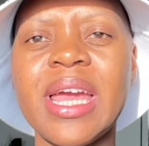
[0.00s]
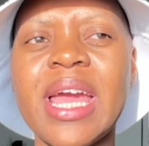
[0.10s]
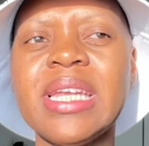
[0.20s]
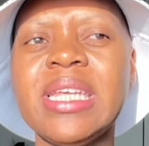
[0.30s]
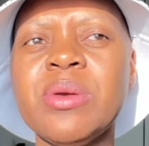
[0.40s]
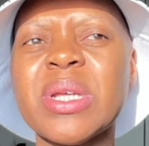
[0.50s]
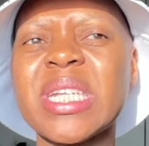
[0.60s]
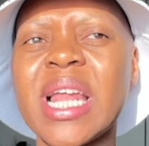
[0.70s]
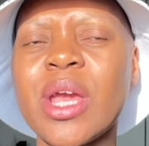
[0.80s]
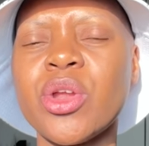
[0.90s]
And he was
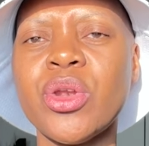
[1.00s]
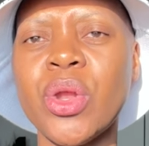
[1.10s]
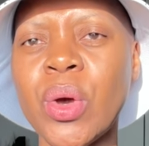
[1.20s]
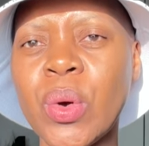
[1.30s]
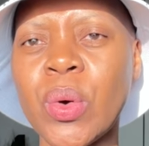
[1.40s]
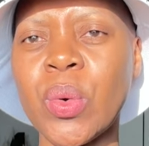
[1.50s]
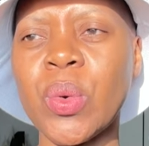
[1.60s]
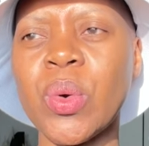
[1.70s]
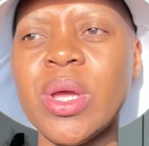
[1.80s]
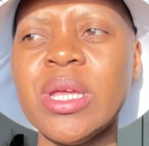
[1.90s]
like,
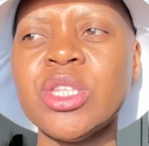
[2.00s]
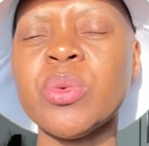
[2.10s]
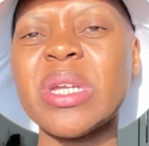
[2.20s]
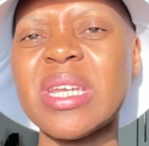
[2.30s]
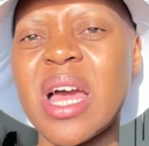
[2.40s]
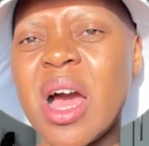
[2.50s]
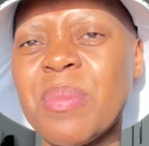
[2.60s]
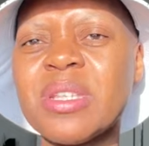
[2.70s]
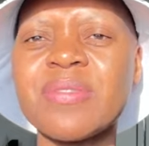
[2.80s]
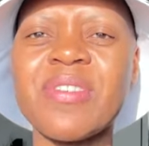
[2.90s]
no, do it now,
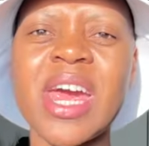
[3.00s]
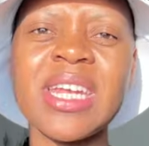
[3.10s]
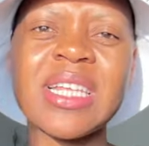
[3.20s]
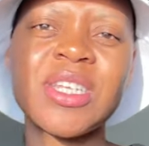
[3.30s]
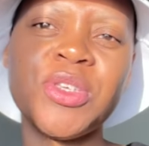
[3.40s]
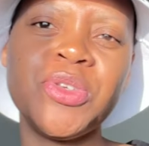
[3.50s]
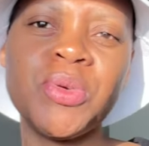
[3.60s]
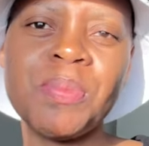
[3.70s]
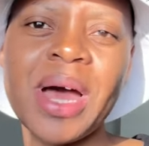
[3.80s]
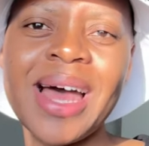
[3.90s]
because Friday is a new
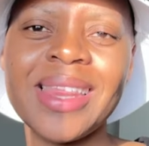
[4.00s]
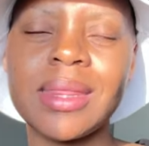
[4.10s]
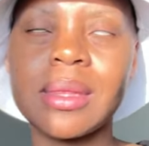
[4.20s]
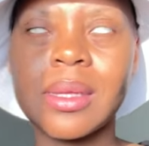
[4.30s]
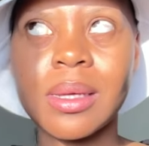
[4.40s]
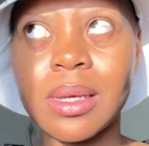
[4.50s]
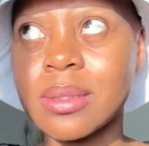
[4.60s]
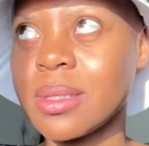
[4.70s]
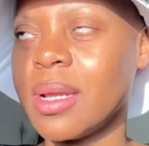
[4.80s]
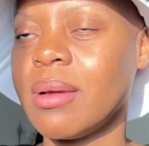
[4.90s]
month.
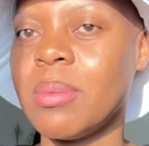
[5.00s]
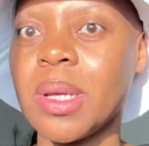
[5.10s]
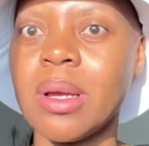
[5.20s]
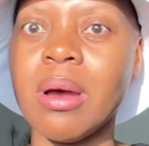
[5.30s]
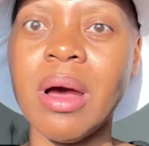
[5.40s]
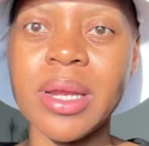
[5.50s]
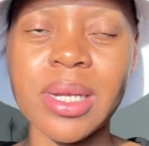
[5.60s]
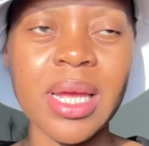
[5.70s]
Oh my God.